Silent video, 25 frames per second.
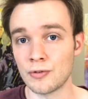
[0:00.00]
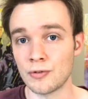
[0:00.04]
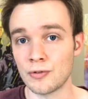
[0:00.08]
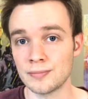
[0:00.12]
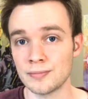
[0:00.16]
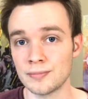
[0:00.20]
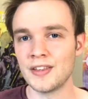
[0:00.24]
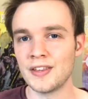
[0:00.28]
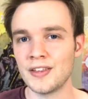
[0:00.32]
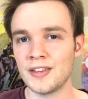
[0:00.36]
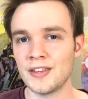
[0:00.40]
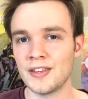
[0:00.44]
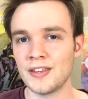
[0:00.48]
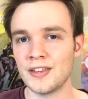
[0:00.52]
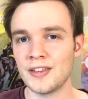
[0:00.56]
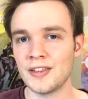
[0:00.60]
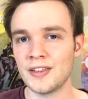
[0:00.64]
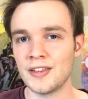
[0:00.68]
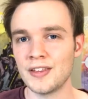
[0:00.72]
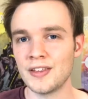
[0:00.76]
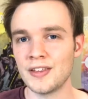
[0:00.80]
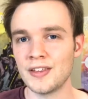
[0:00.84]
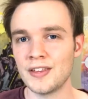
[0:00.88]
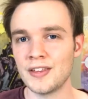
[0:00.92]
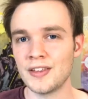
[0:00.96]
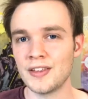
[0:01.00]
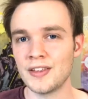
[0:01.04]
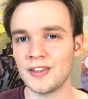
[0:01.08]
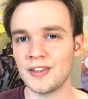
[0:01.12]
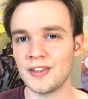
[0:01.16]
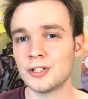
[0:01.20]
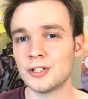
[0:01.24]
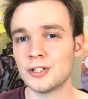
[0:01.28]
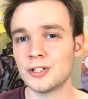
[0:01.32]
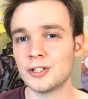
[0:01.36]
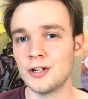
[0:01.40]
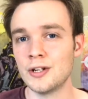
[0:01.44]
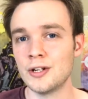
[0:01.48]
it. They think they shouldn't be willing
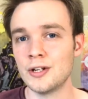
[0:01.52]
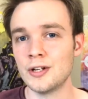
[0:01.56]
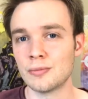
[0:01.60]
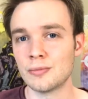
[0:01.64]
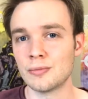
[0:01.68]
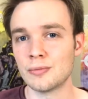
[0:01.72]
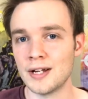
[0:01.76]
to change their